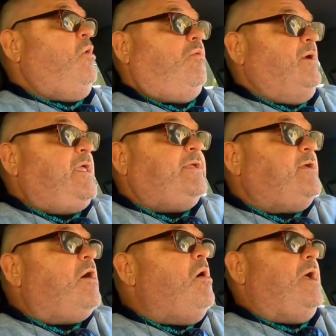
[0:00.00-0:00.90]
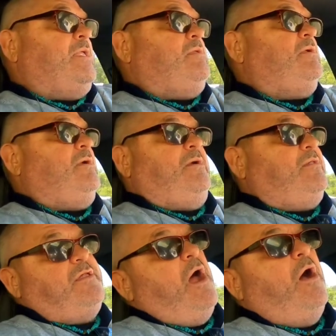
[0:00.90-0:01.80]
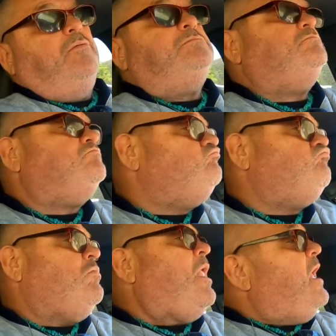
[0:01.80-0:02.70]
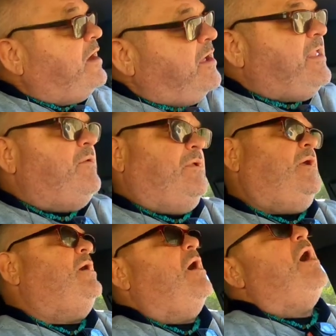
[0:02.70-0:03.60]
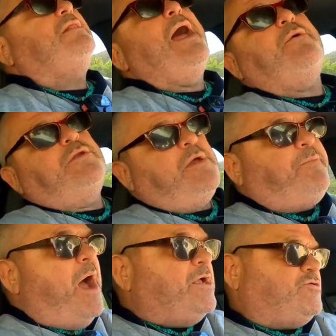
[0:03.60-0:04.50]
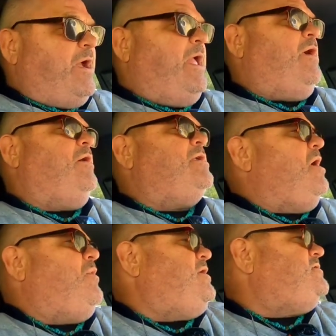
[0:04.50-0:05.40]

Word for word: What are you doing? So, you know, then, you know, like with the Padre here, you know, when